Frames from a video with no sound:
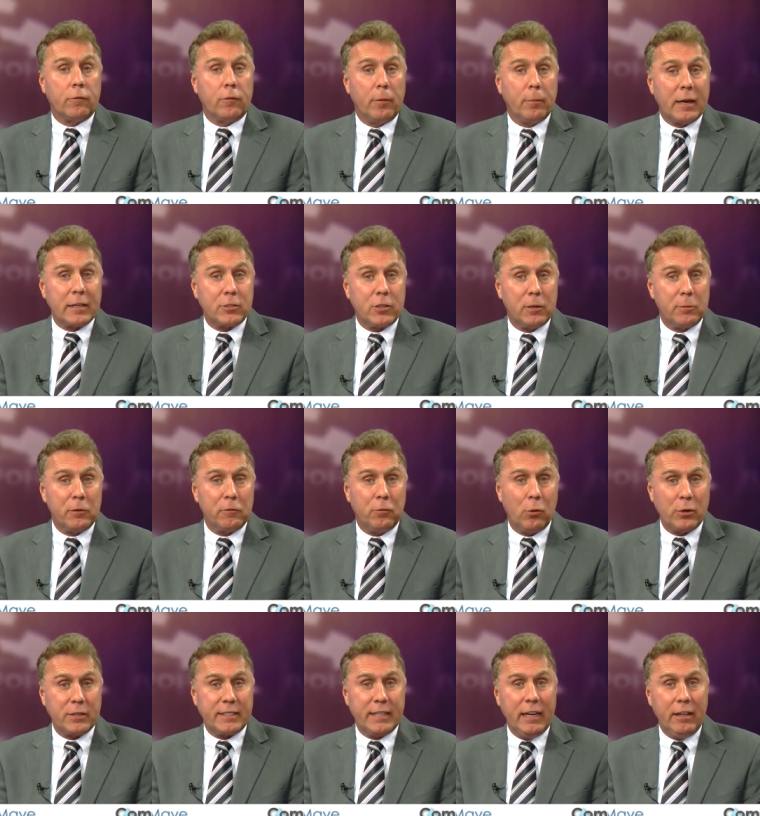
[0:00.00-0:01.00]
from October
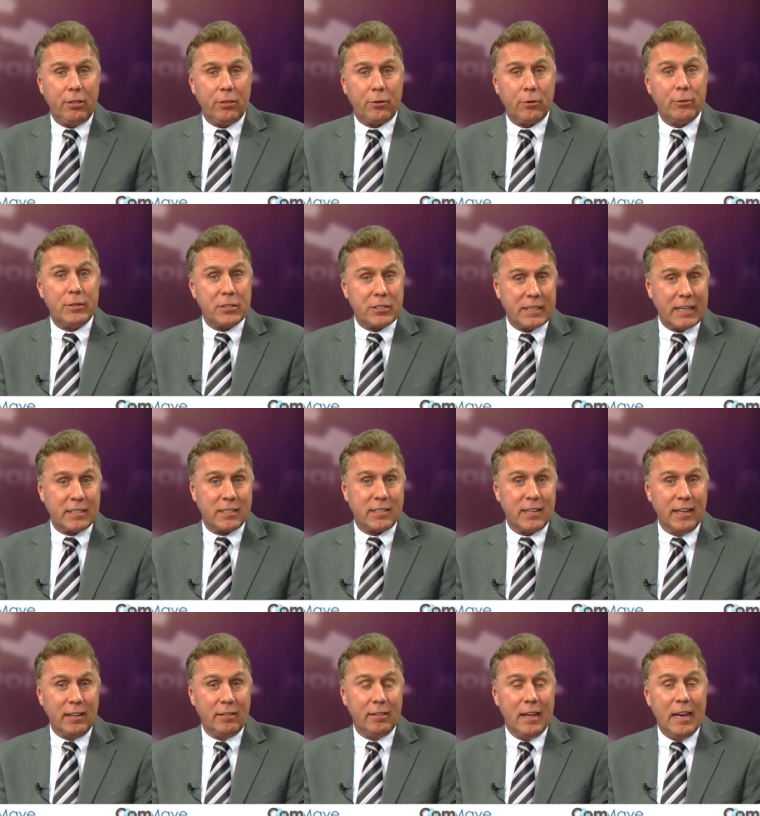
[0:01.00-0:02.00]
14th through the
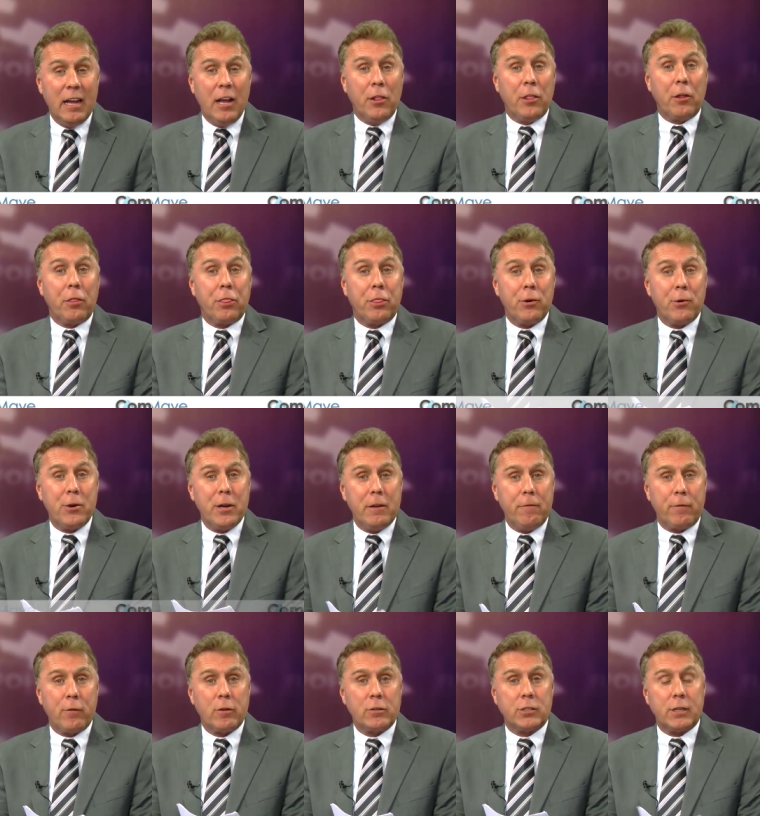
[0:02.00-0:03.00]
16th. The
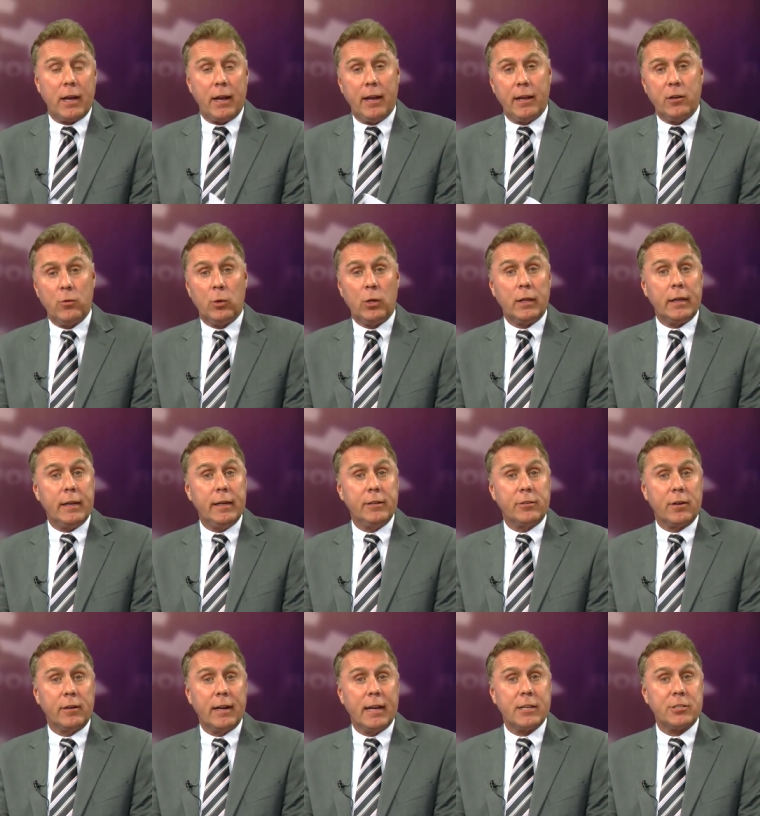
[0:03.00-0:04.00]
31st Annual
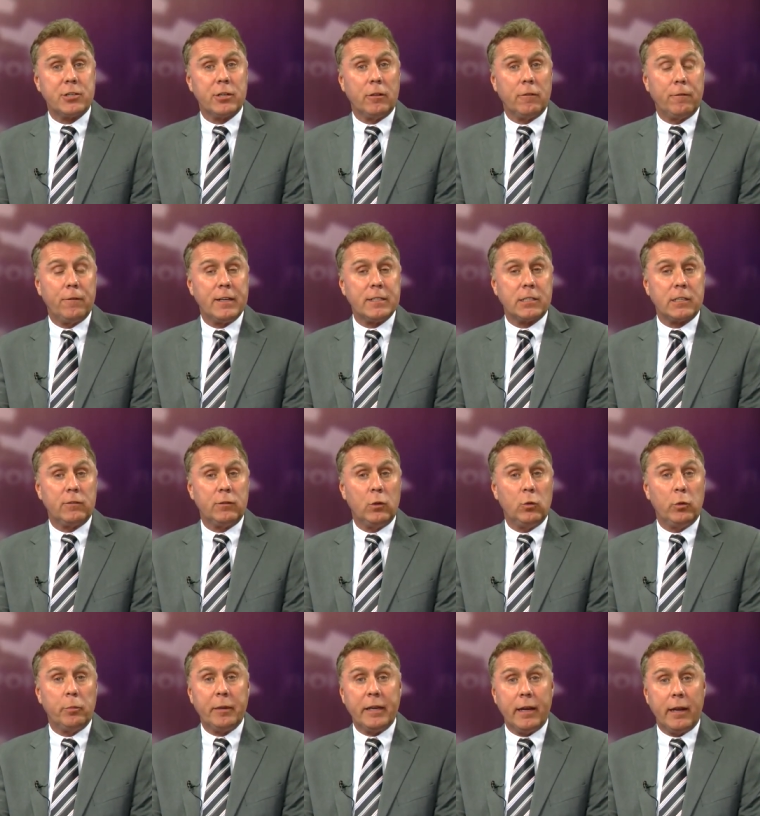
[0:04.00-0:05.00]
International
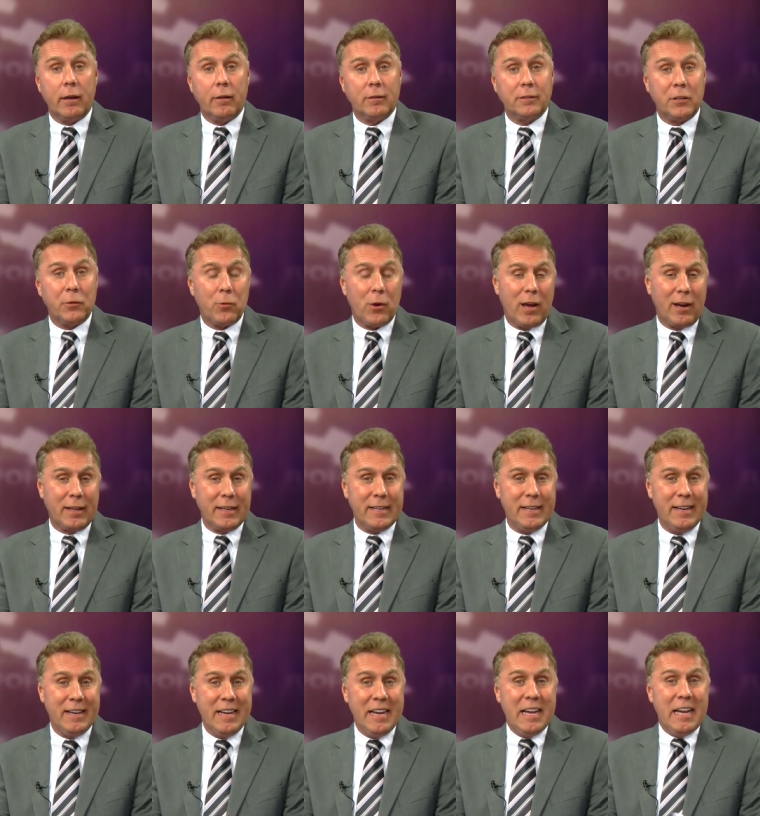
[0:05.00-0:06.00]
Festival will be held in
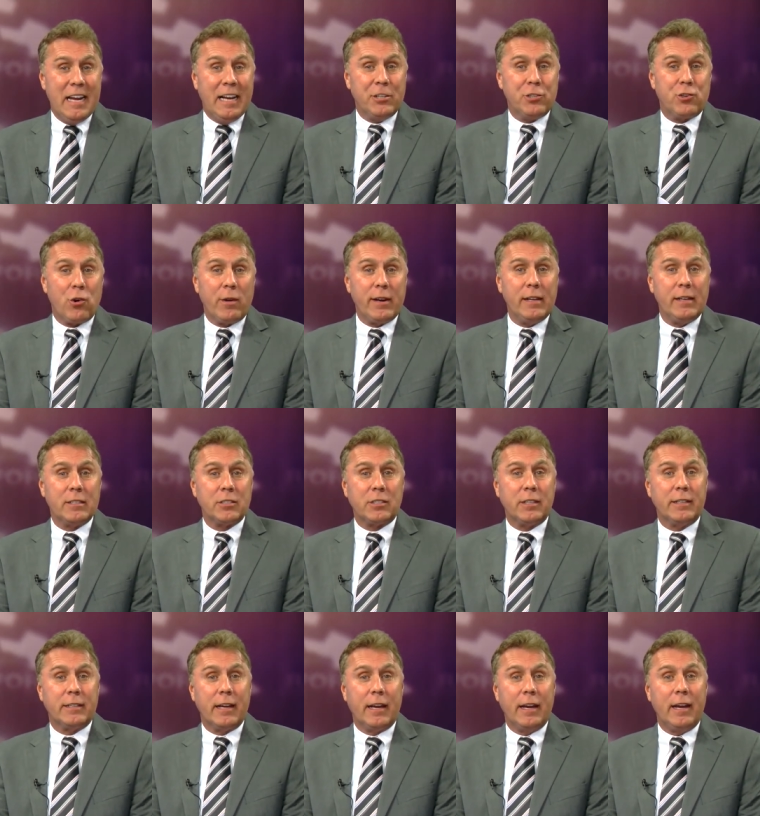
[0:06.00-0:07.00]
Raleigh. And joining us
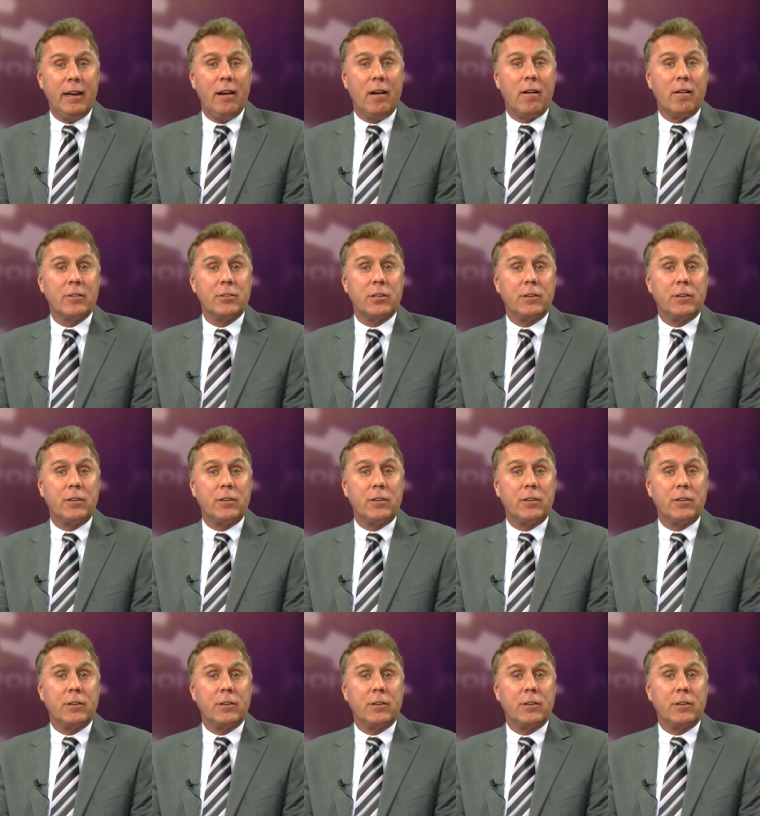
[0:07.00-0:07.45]
today are